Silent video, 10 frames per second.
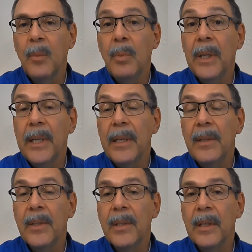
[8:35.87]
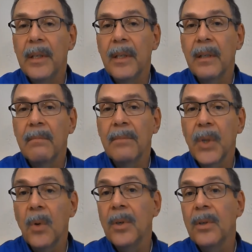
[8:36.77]
please their
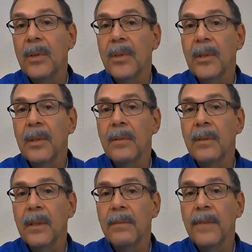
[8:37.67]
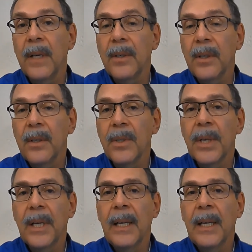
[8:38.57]
donors or their funders?